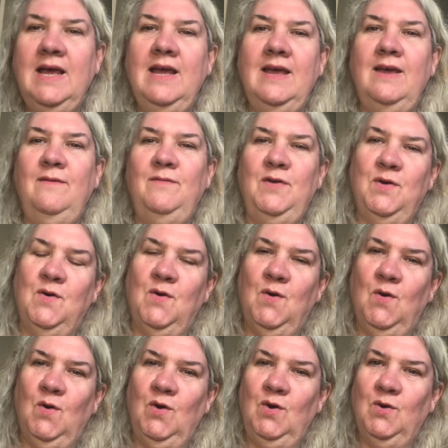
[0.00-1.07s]
if
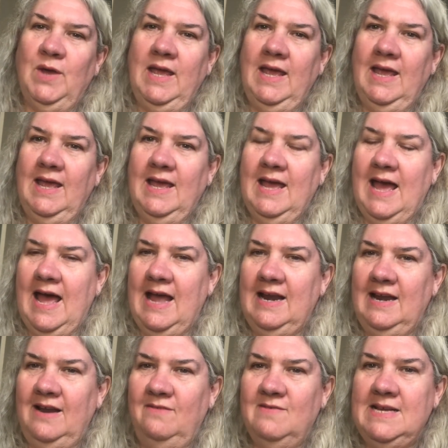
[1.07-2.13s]
you're looking at
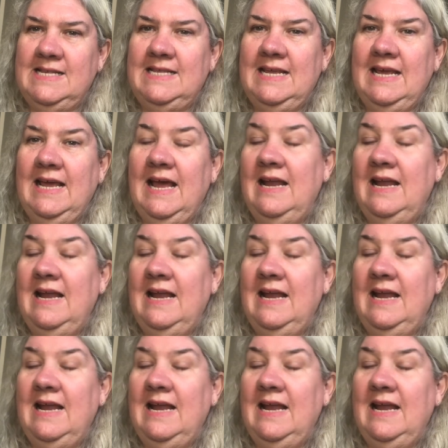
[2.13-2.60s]
investing.